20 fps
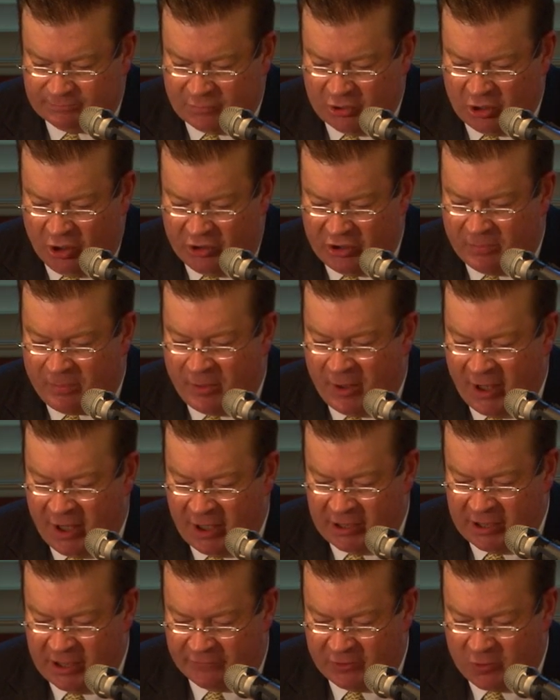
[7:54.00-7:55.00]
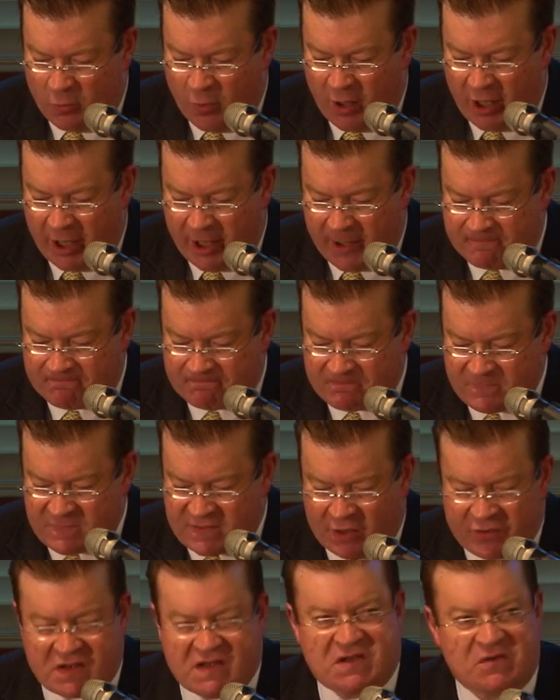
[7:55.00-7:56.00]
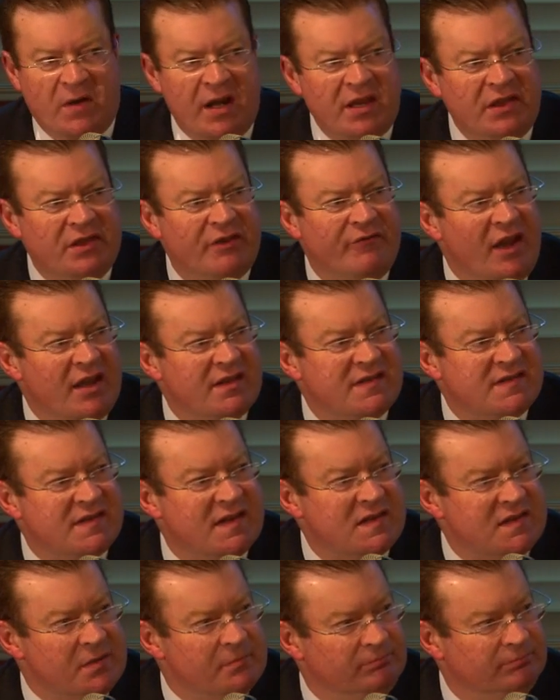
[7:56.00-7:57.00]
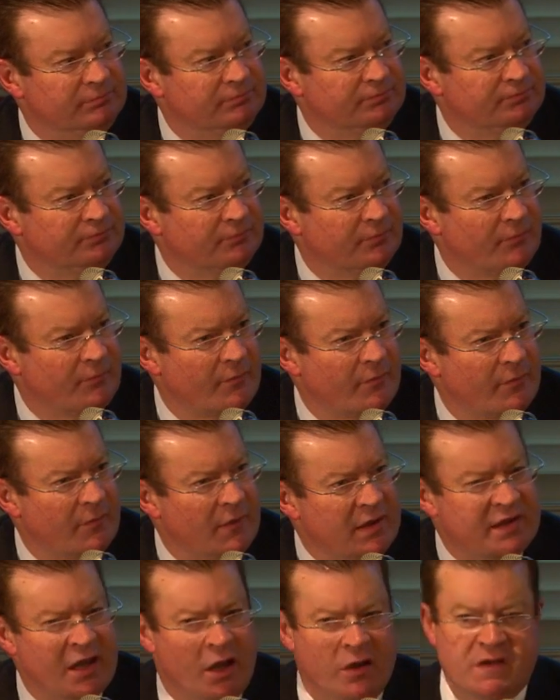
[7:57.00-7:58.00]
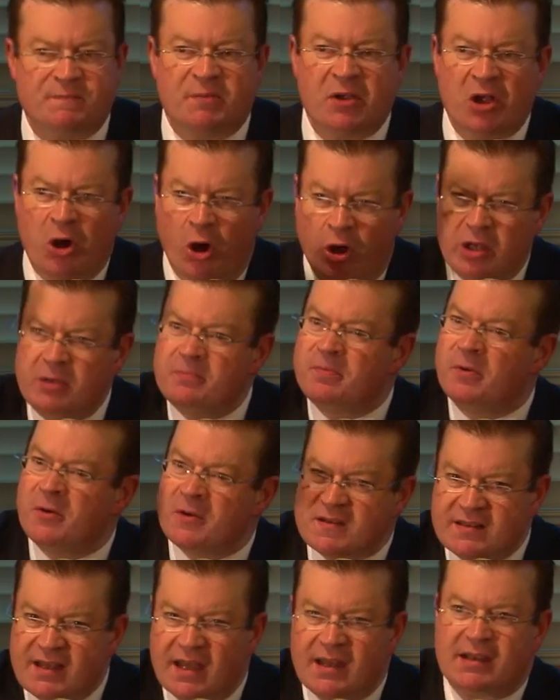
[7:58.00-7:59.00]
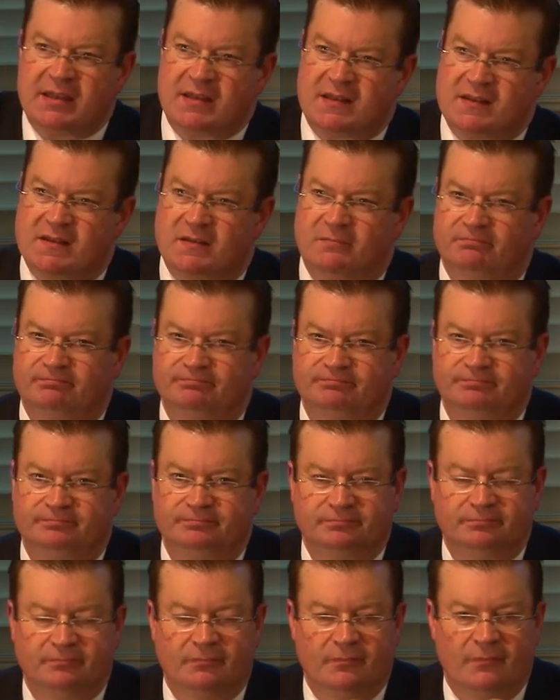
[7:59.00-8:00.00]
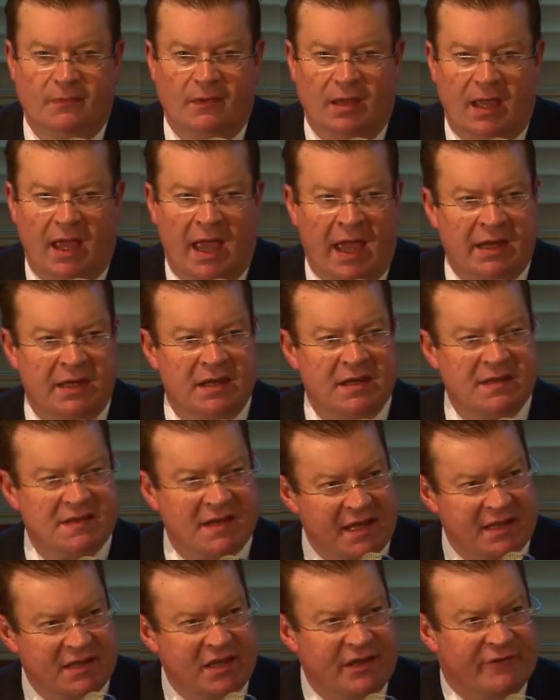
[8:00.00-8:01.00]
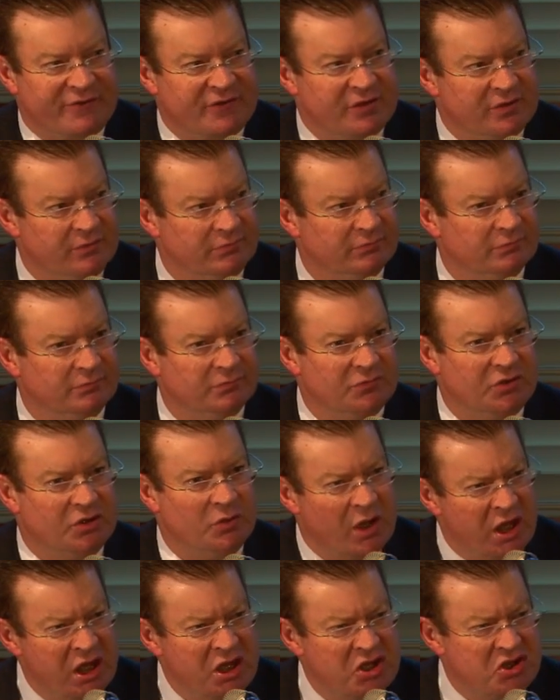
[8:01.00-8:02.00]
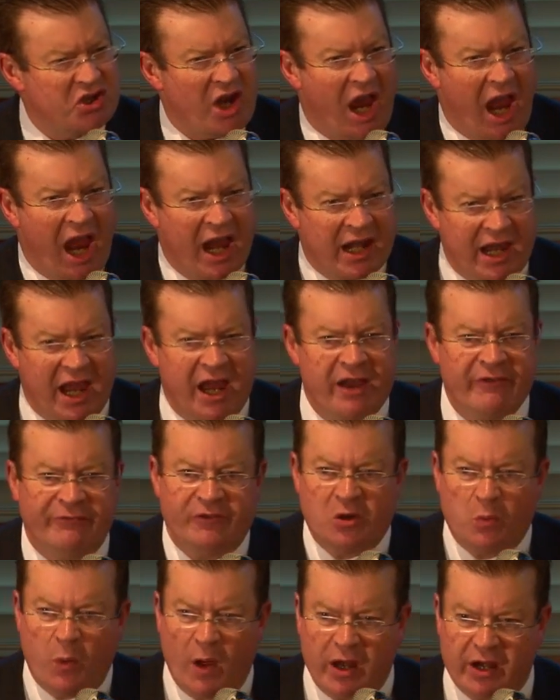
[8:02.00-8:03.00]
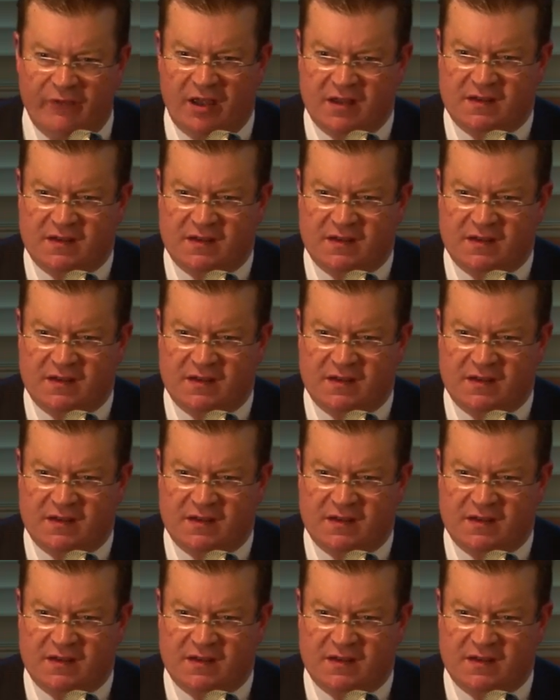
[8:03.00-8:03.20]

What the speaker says: beyond the pale in every way. So the strength of our system, it goes beyond personalities, and it is a gift to each and every one of